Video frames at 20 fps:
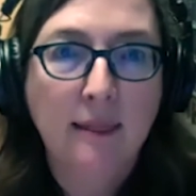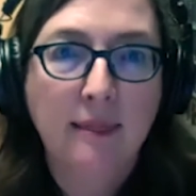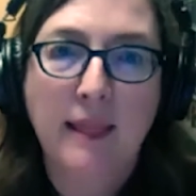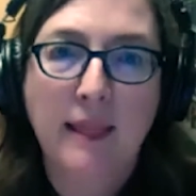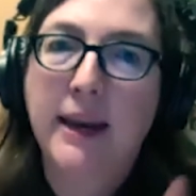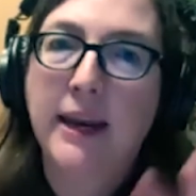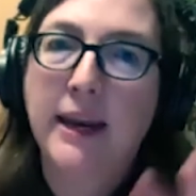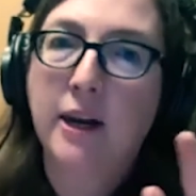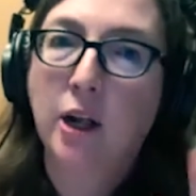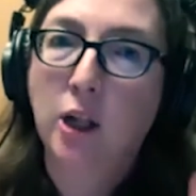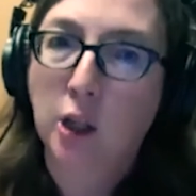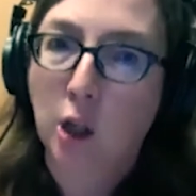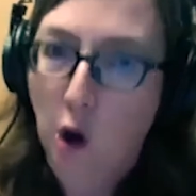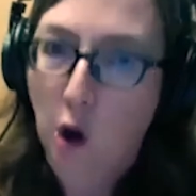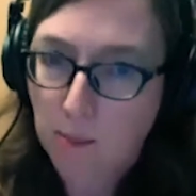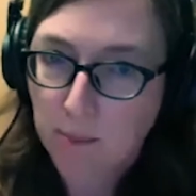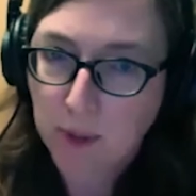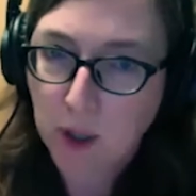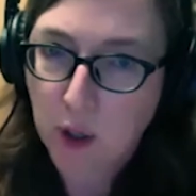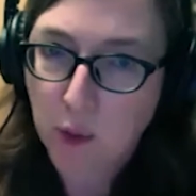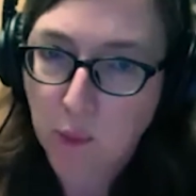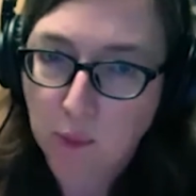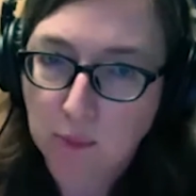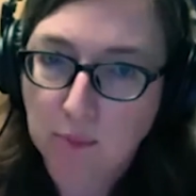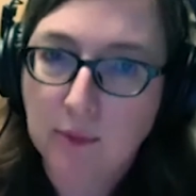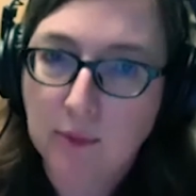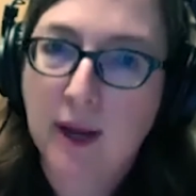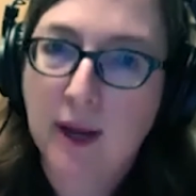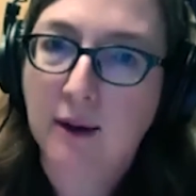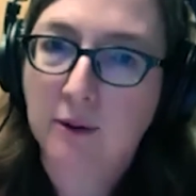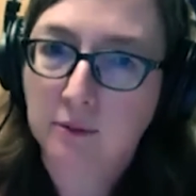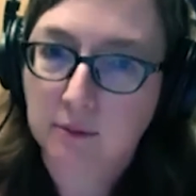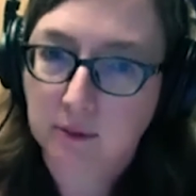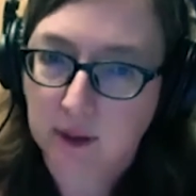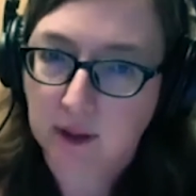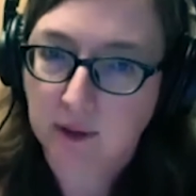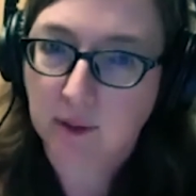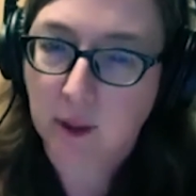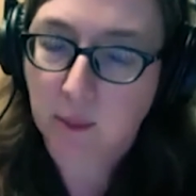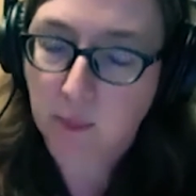let it alarm you.
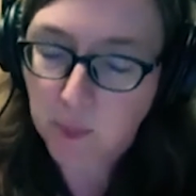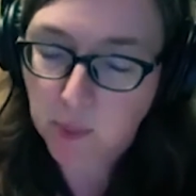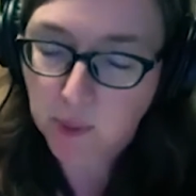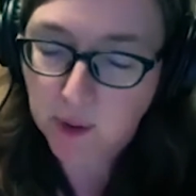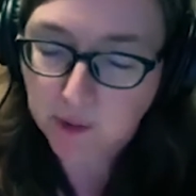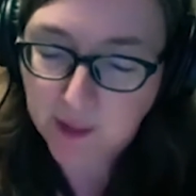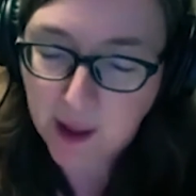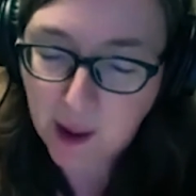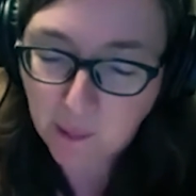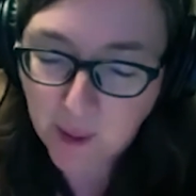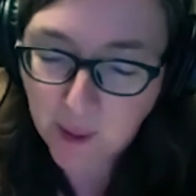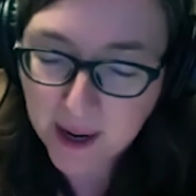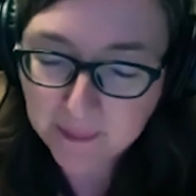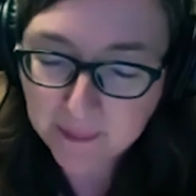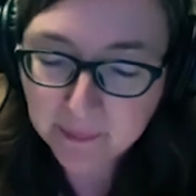Let me put it that way.